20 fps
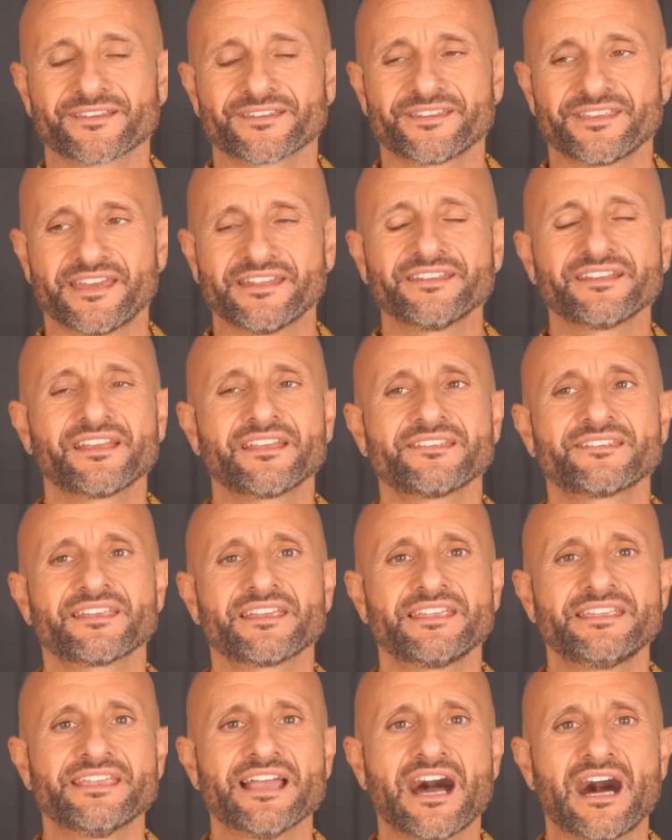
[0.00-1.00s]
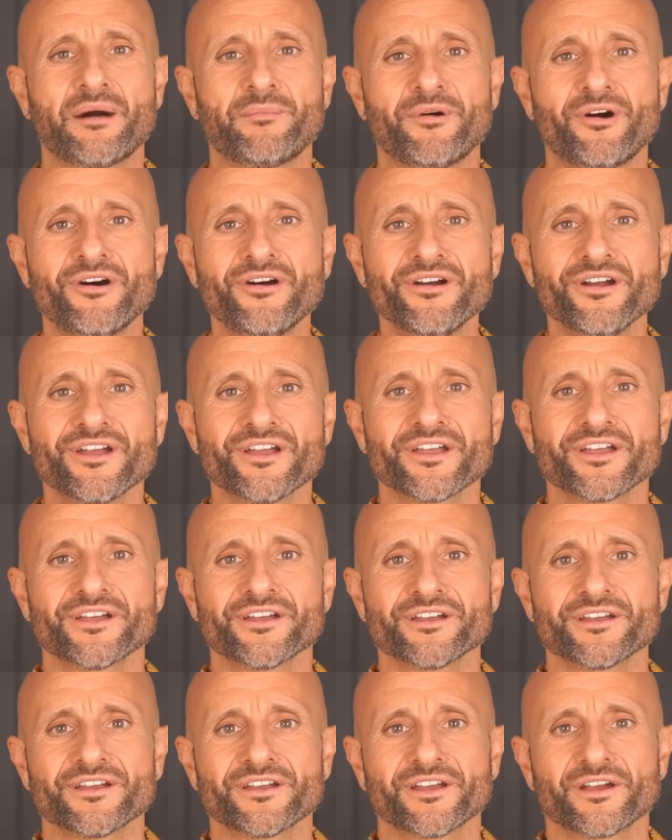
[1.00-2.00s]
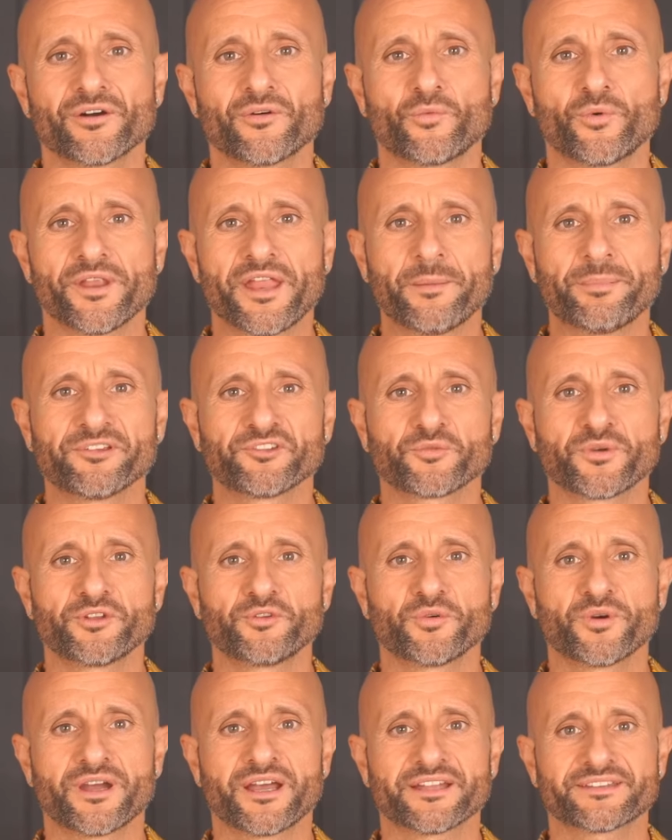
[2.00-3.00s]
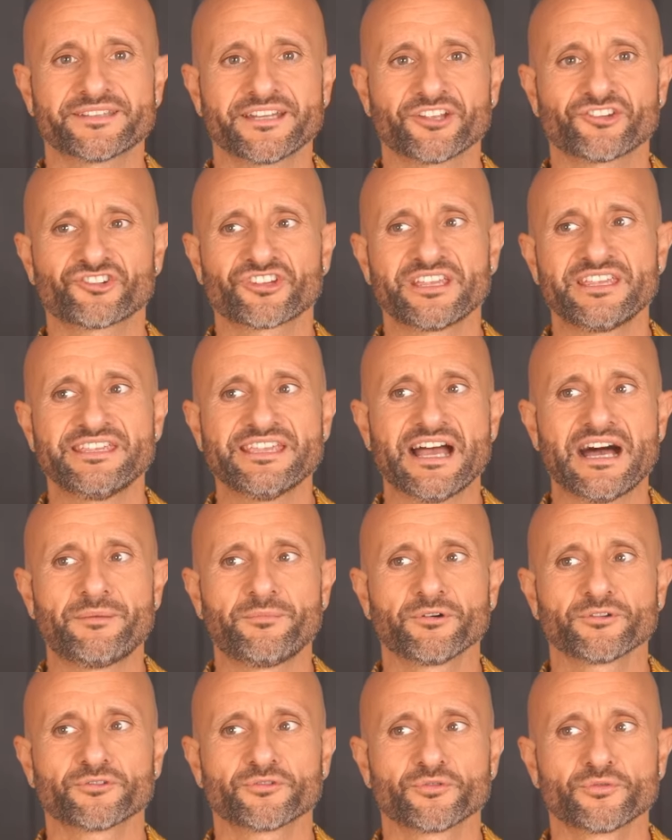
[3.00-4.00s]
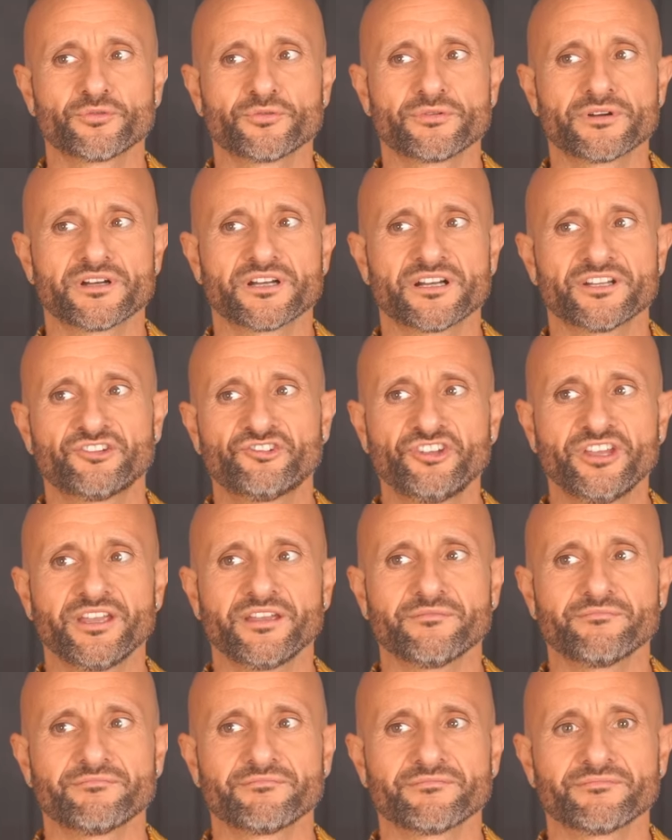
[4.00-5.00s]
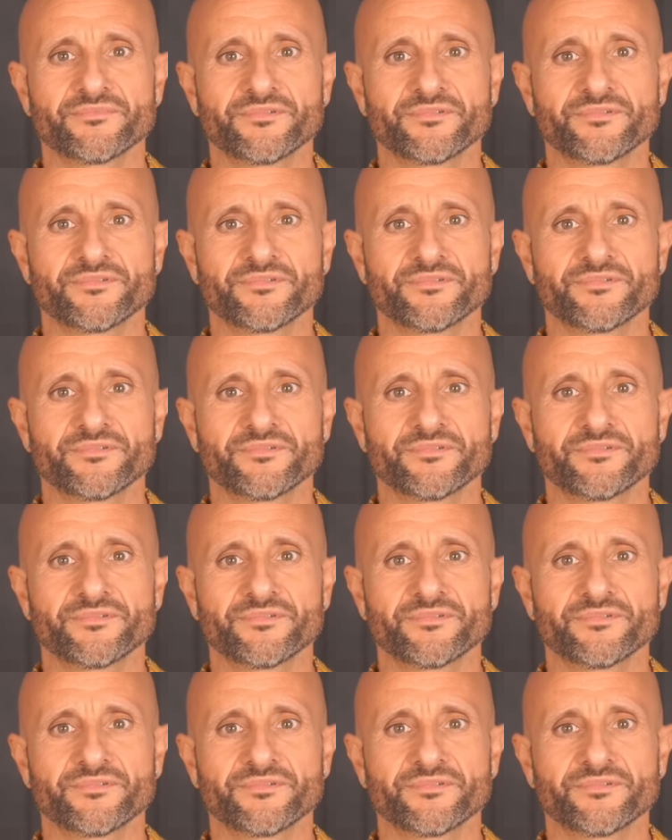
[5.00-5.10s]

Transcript: The ending is iamo. What happens when you attach iamo to a G?